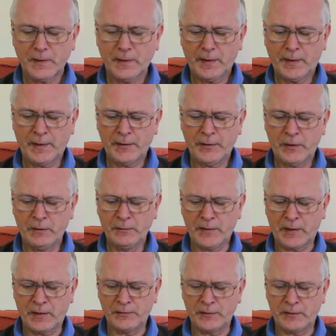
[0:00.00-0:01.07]
"I know
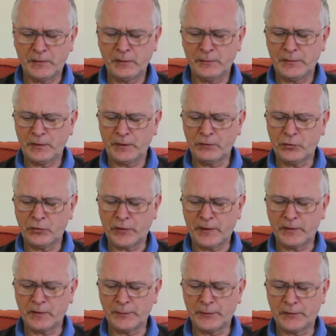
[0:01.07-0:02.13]
now that you were no
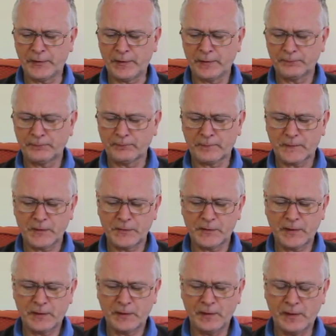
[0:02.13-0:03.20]
traitor, boy,"
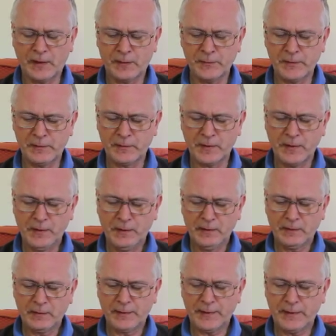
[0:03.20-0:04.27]
said King Edmund,
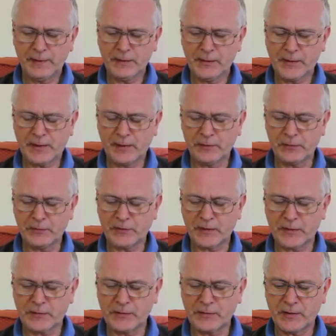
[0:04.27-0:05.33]
laying his hand on
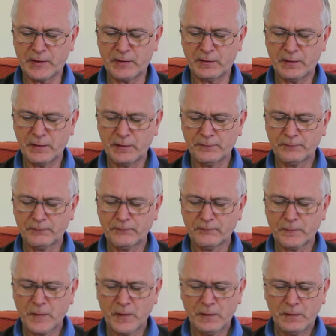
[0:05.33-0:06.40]
Shasta's head.
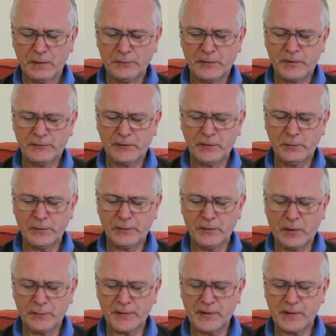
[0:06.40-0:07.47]
"But if you would
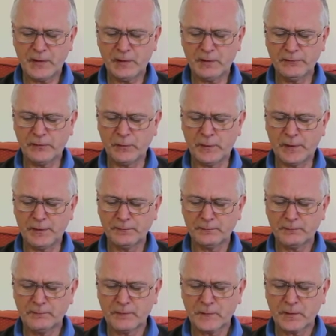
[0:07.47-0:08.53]
not be taken for one,
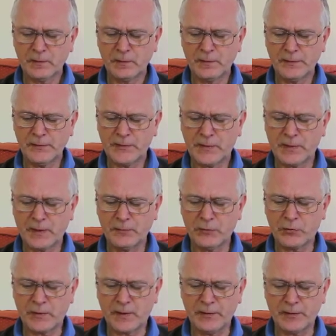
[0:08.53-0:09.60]
another time
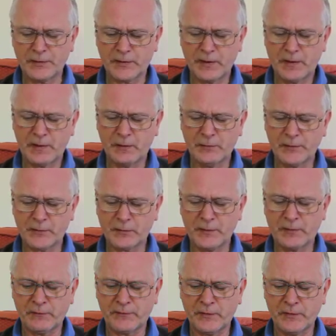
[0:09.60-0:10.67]
try not to hear what's
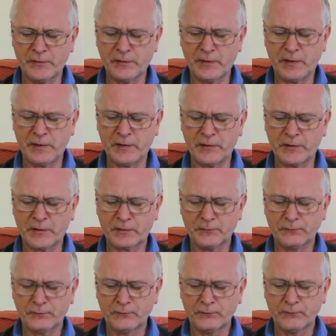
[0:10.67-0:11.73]
meant for other ears.
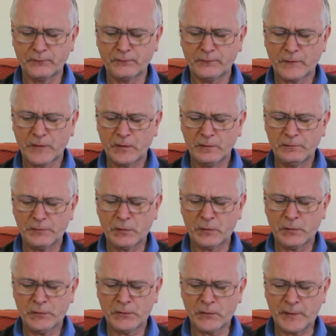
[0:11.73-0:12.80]
But
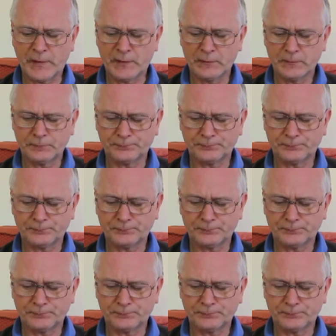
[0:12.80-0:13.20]
all's well."